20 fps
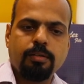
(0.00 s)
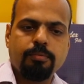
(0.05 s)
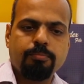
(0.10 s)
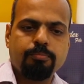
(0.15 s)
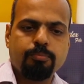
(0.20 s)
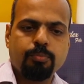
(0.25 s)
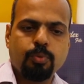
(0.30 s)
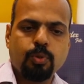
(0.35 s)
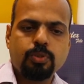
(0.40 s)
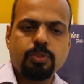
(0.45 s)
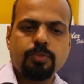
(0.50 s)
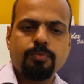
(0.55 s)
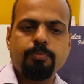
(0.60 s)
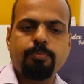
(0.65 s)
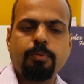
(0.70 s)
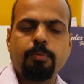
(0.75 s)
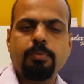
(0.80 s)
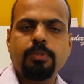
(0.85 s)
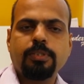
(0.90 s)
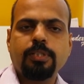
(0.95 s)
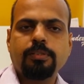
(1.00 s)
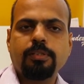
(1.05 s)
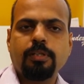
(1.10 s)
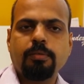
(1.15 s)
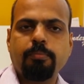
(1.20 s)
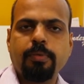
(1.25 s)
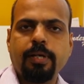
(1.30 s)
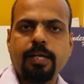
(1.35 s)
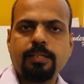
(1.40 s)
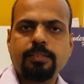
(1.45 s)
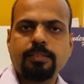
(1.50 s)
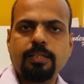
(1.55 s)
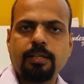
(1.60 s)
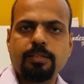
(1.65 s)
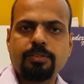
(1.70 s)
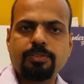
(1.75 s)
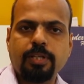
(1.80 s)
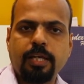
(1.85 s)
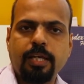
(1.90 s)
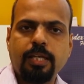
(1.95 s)
most of the public sector banks
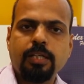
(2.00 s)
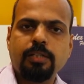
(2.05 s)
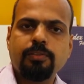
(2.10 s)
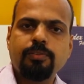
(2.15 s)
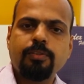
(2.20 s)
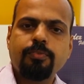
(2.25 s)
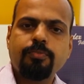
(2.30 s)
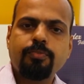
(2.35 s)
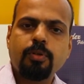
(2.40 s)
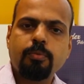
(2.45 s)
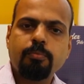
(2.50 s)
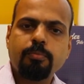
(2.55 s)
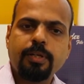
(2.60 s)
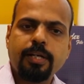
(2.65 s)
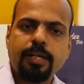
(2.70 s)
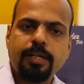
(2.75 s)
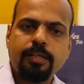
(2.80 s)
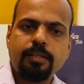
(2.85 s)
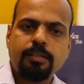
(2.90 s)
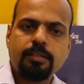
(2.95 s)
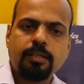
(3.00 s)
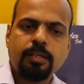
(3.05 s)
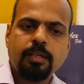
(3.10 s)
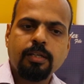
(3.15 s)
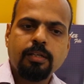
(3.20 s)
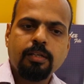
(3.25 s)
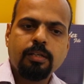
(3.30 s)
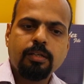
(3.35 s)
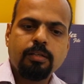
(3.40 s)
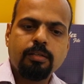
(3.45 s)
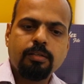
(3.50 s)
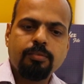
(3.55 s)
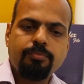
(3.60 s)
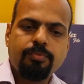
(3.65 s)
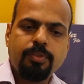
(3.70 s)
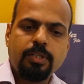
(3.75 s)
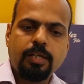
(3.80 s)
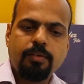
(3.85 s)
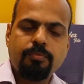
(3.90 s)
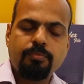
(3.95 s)
are shying away from credit.
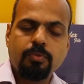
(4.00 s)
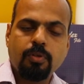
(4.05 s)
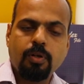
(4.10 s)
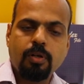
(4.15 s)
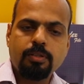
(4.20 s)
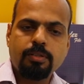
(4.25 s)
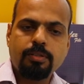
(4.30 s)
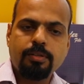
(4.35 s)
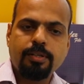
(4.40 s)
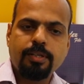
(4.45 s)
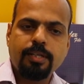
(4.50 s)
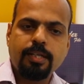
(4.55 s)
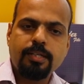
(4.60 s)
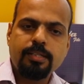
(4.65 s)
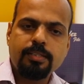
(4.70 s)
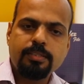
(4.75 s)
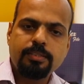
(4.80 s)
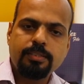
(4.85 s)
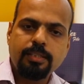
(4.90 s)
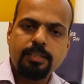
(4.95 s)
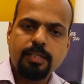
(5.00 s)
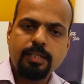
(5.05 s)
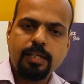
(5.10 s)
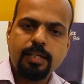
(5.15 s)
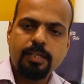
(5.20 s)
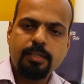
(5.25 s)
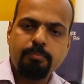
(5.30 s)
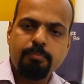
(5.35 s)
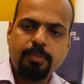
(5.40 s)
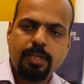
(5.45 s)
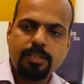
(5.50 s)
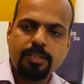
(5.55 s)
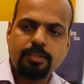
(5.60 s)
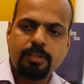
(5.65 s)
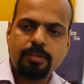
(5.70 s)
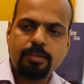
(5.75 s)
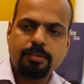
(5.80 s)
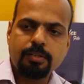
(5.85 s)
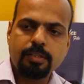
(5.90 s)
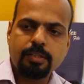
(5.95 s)
We have not really seen any
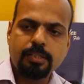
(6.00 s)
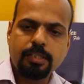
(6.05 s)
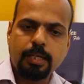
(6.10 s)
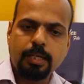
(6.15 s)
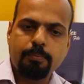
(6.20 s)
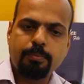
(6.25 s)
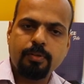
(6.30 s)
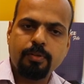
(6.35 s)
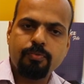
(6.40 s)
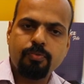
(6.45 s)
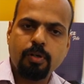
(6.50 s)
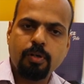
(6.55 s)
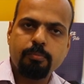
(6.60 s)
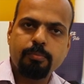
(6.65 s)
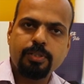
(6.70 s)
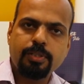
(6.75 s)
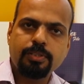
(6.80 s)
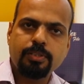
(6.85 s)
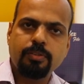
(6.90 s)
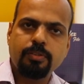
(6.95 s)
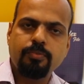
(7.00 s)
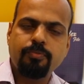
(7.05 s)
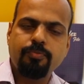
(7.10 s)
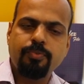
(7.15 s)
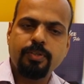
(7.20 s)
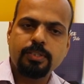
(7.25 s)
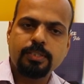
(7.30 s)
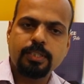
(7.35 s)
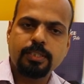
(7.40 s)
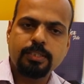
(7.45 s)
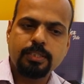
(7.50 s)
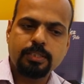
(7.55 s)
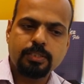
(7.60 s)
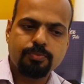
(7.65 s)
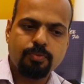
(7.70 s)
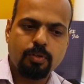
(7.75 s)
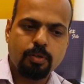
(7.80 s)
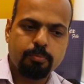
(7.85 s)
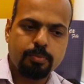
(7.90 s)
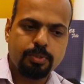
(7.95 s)
major capital formation, fixed assets
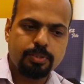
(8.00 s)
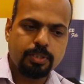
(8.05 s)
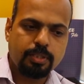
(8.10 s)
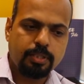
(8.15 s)
formation.